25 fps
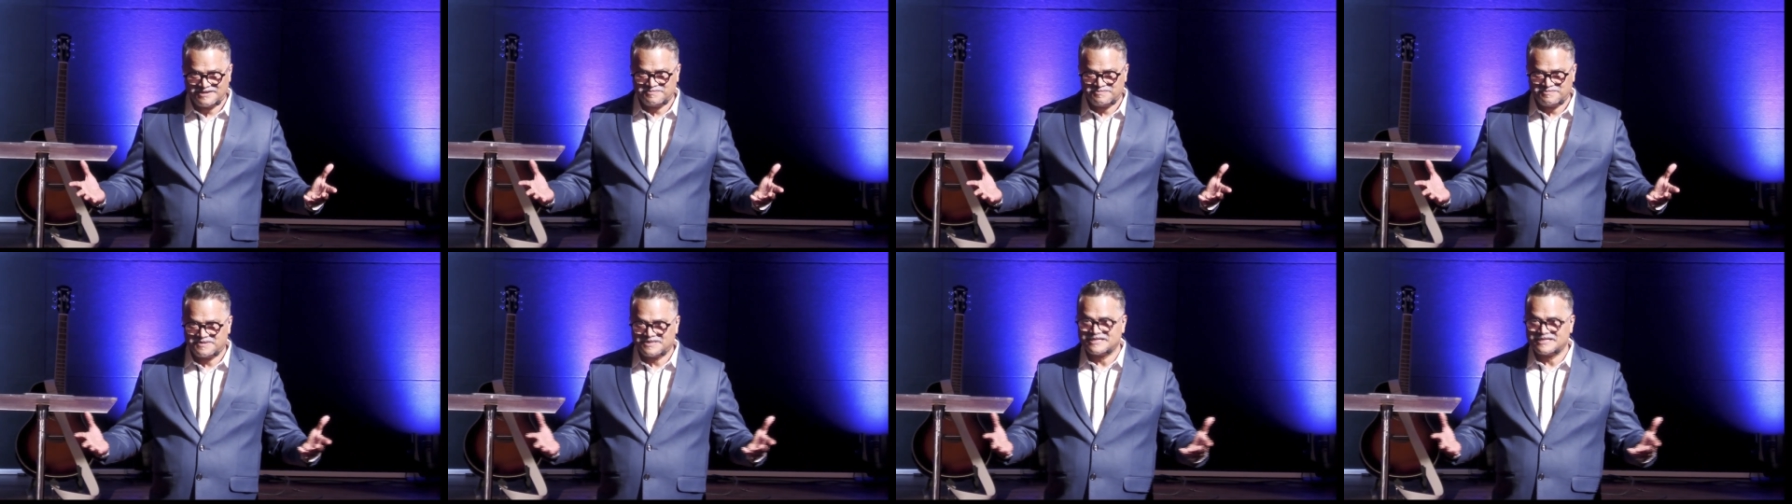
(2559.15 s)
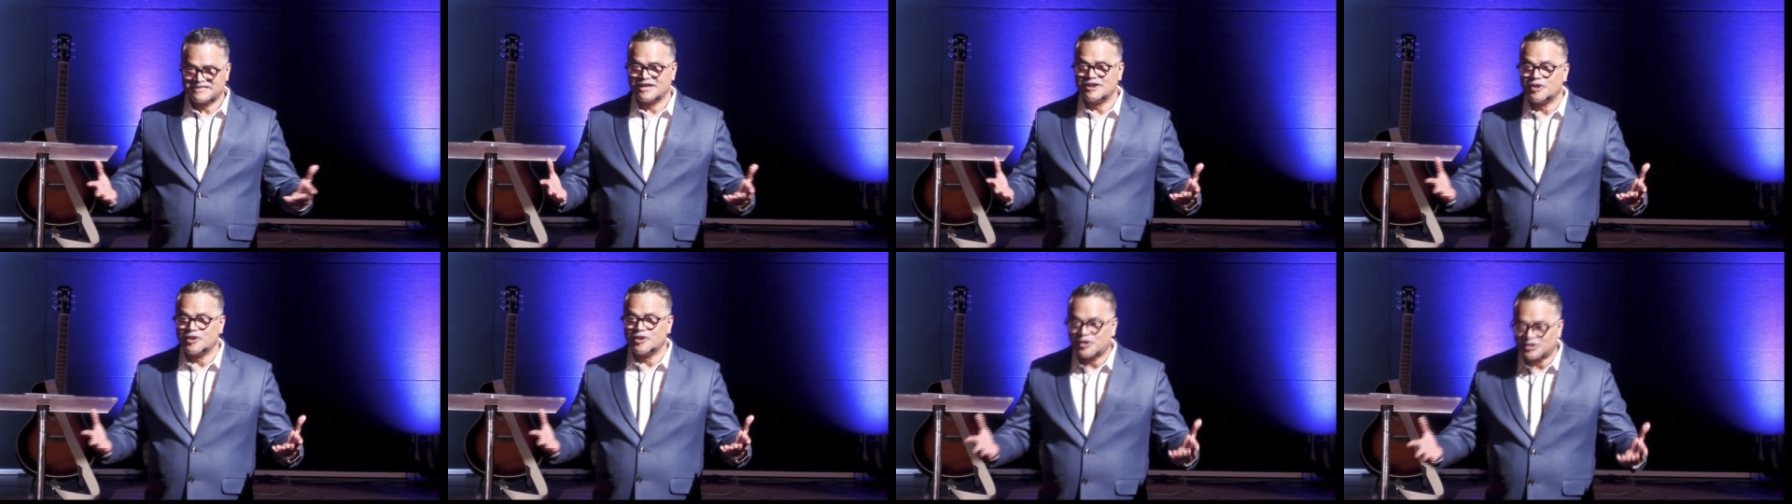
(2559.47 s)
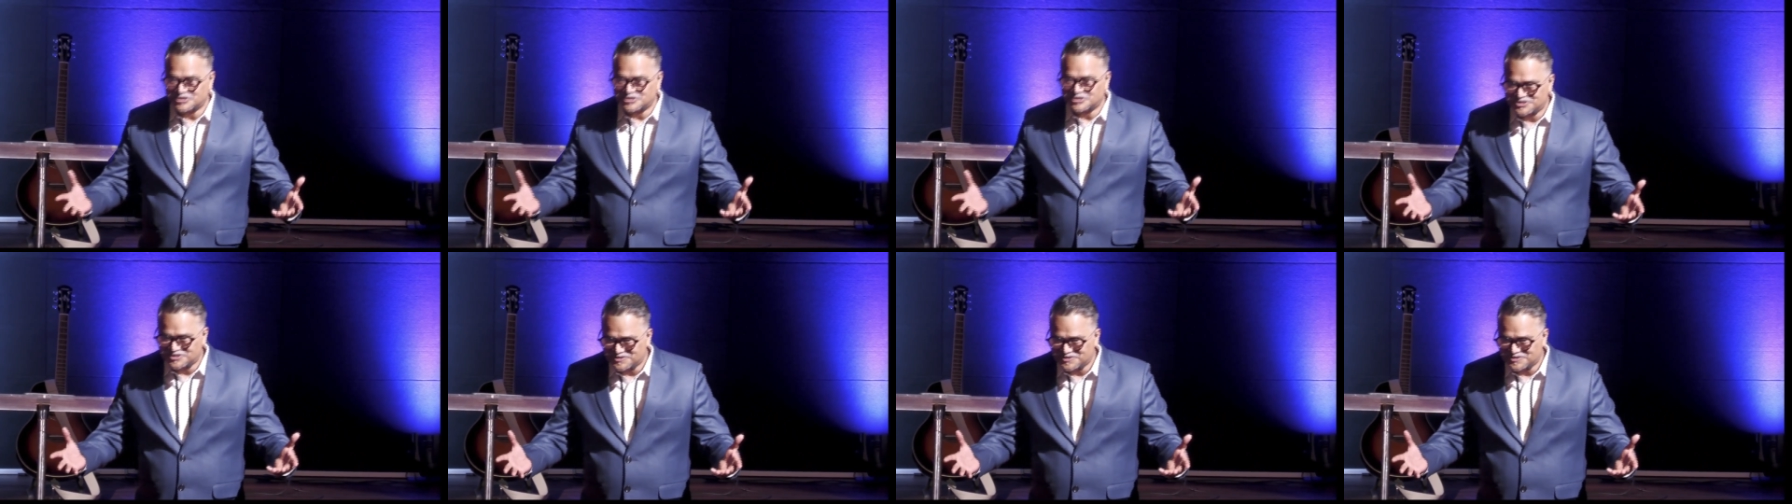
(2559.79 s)
but they
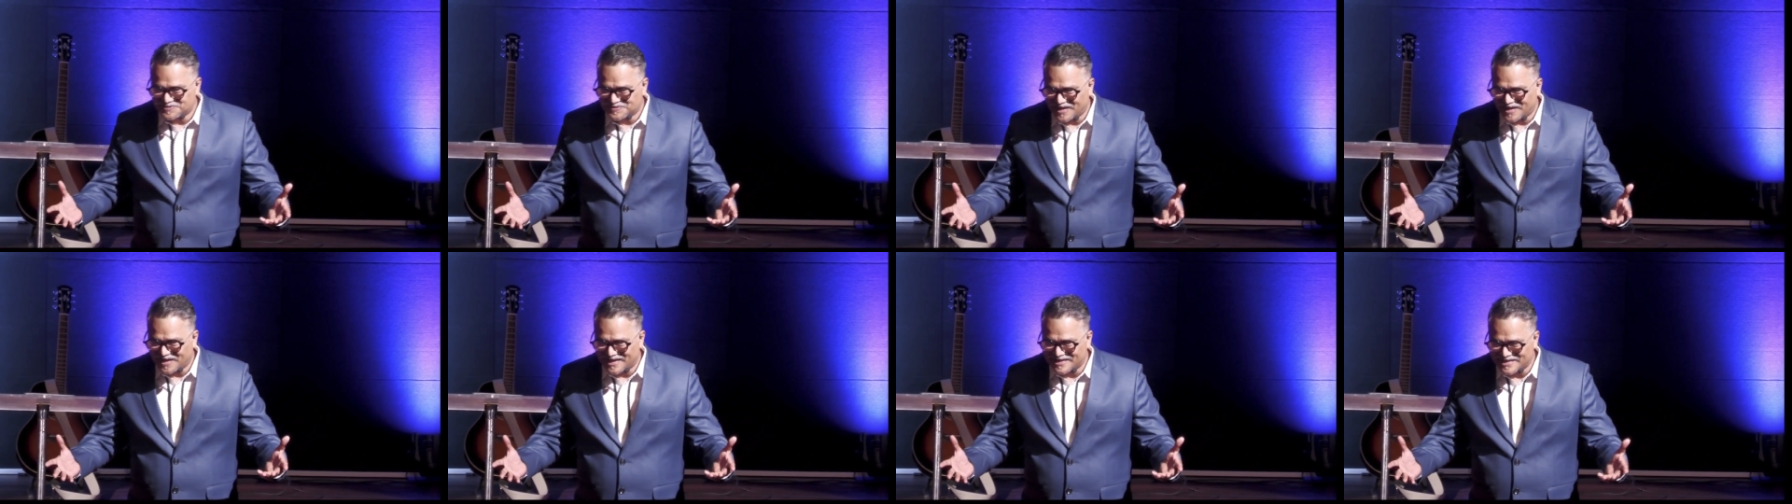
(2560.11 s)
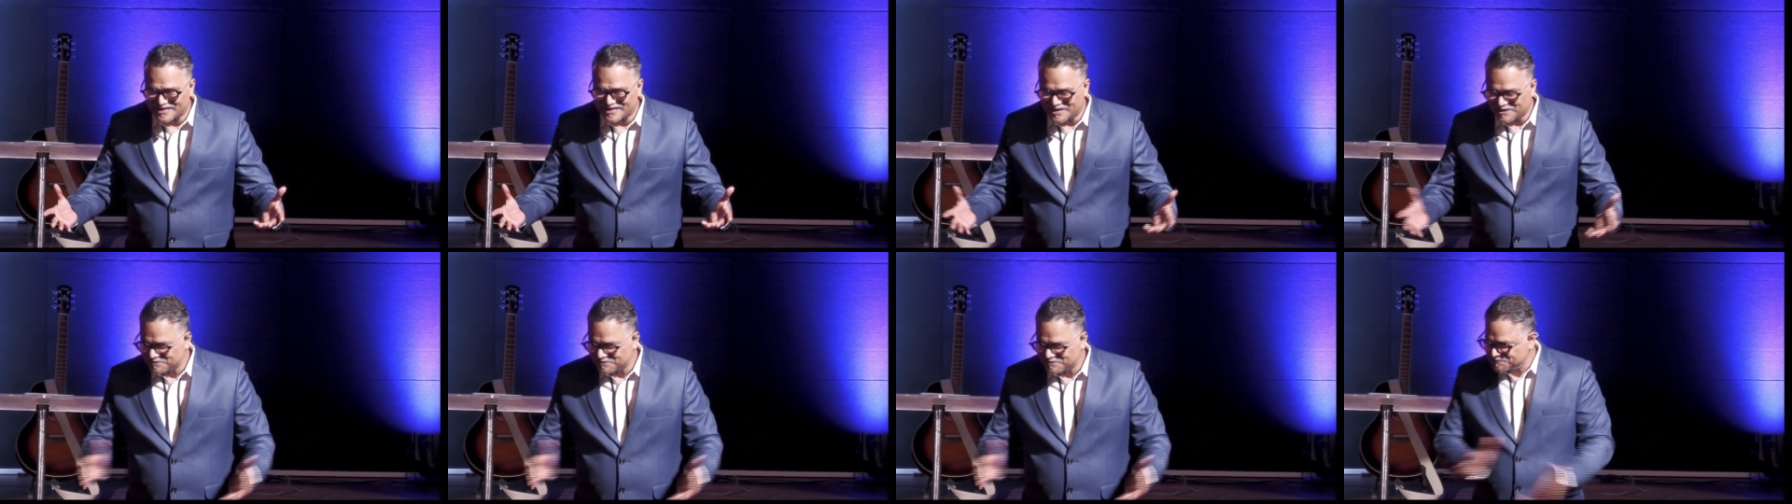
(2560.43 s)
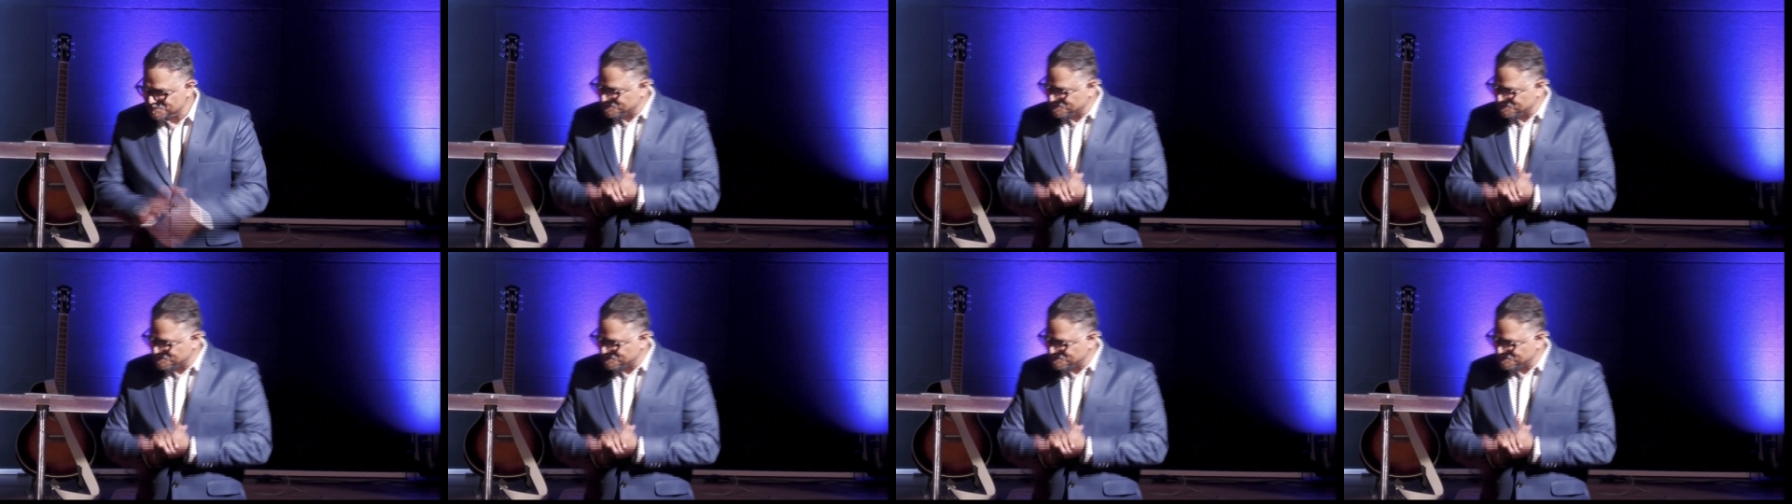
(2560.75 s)
lost at the end.